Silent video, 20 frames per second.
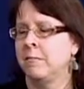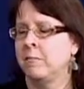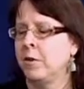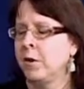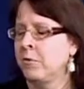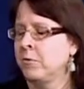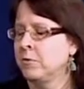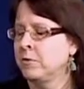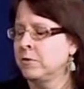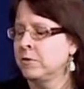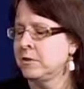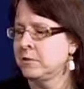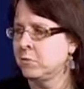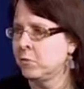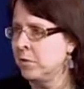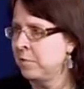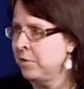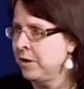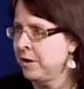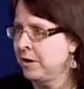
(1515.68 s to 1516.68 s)
going
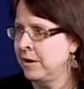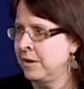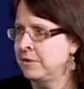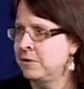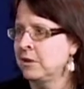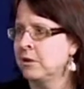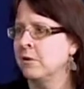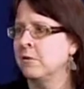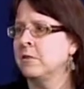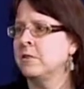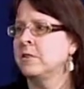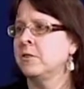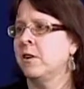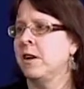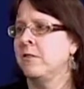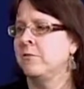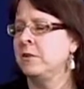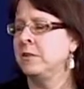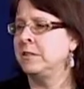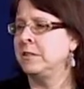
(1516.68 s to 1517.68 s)
swimming, to going, so
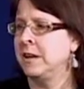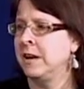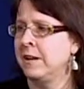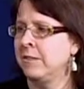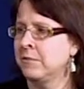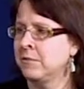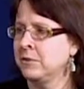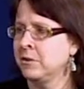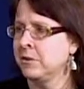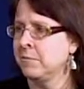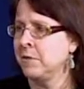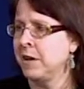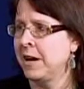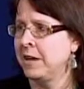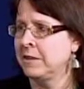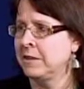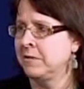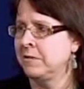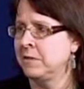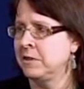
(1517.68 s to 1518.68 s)
every day there's going to be
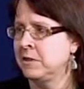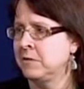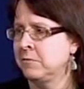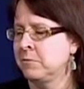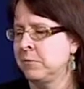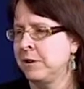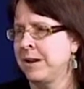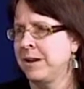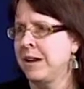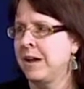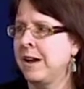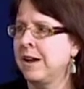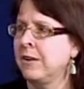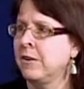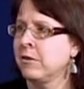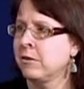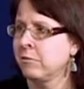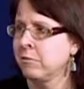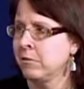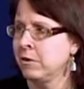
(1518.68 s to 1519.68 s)
activities from like 9
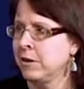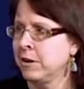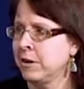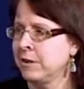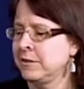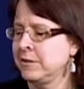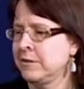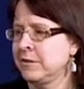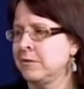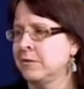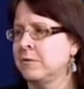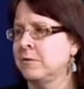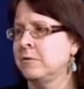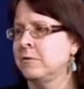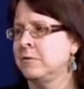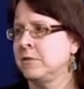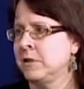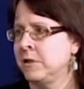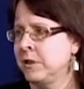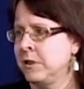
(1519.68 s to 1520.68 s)
to 3, so to